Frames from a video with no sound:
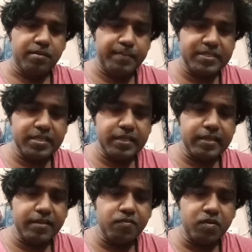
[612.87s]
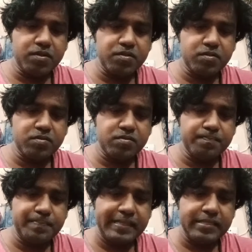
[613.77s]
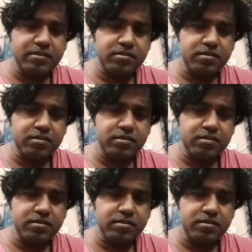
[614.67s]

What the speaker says: basically I want to, please,